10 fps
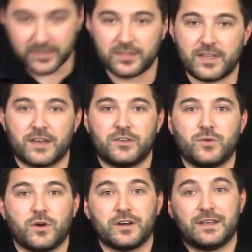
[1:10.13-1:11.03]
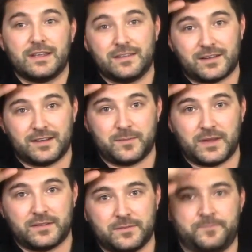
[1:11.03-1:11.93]
that you are in sign
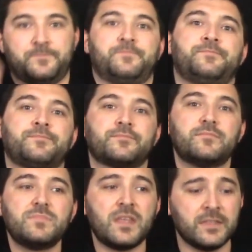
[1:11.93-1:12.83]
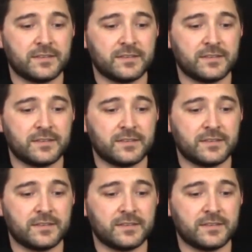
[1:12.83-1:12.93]
space. The